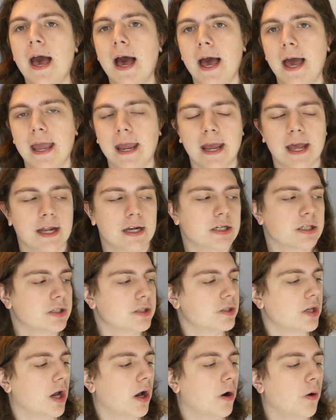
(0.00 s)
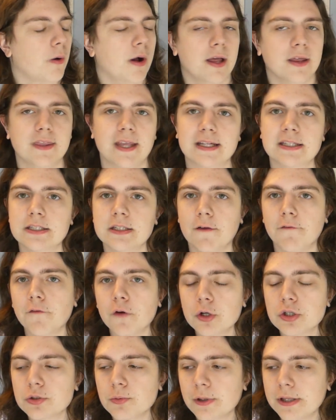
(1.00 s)
And so that's the
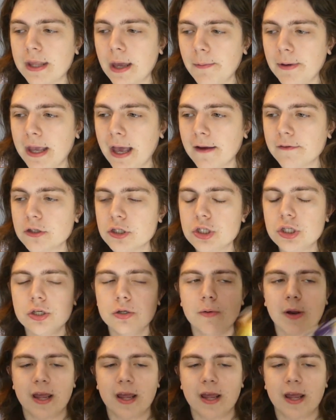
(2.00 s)
first one that we have to do.